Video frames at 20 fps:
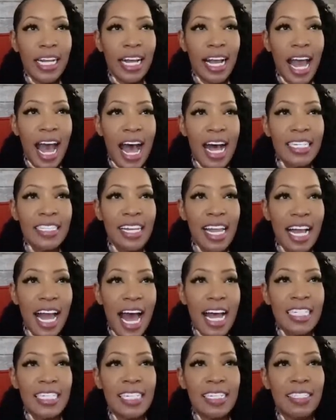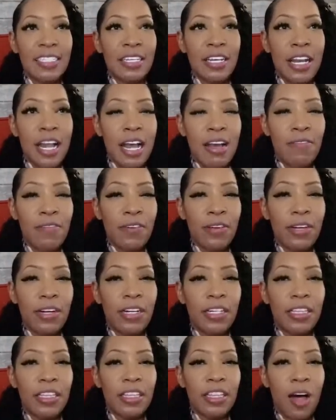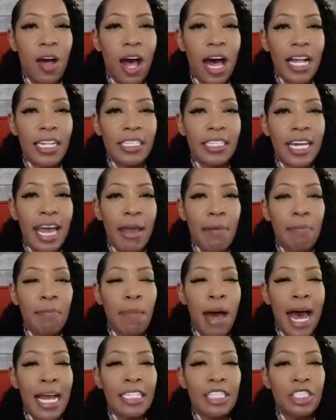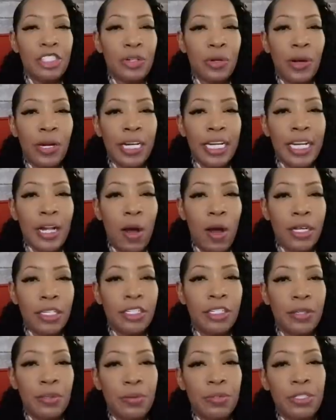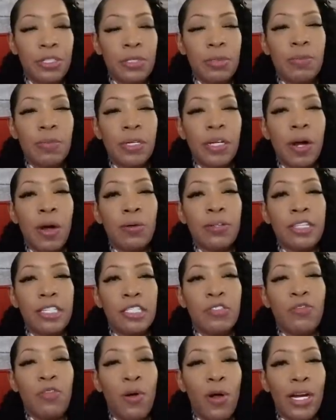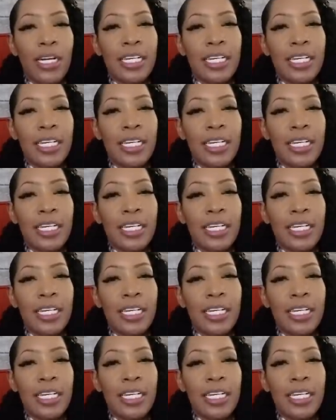Guys, like I just never thought that my journey on YouTube would go this far.